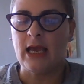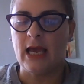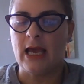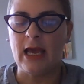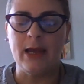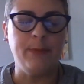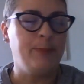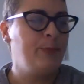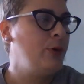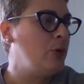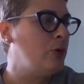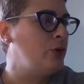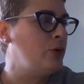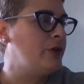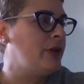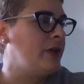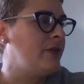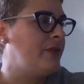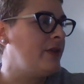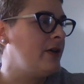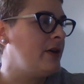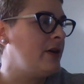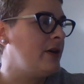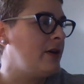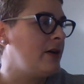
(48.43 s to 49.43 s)
I pulled
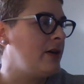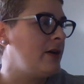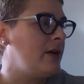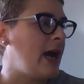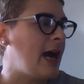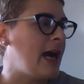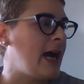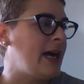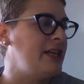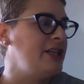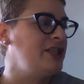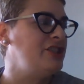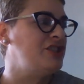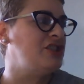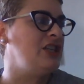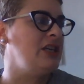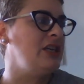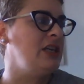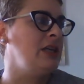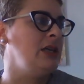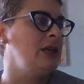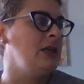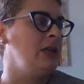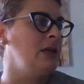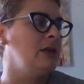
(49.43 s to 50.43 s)
the I
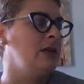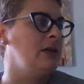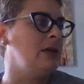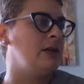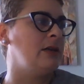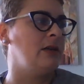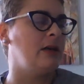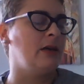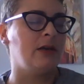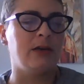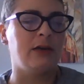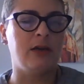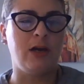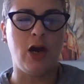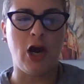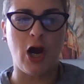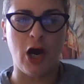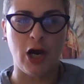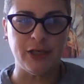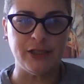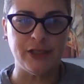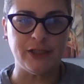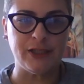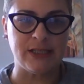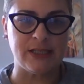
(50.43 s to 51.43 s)
Ching
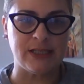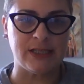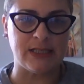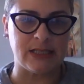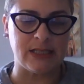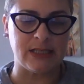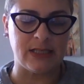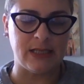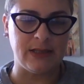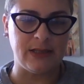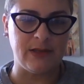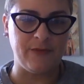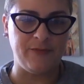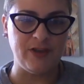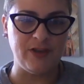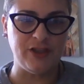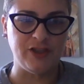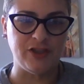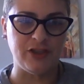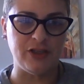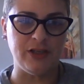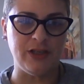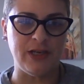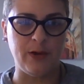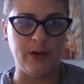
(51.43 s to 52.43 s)
cards,
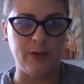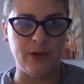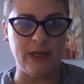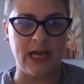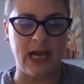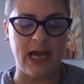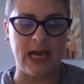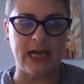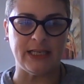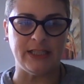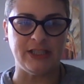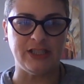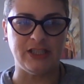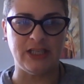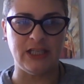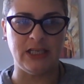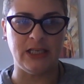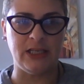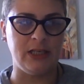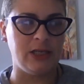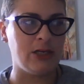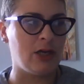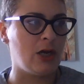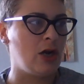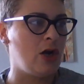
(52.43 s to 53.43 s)
visionary I
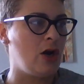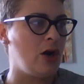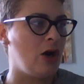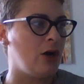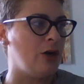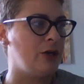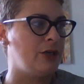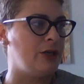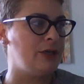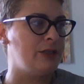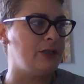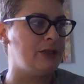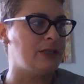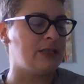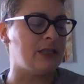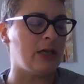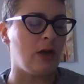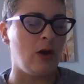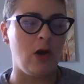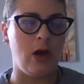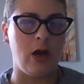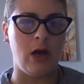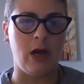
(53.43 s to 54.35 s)
Ching cards,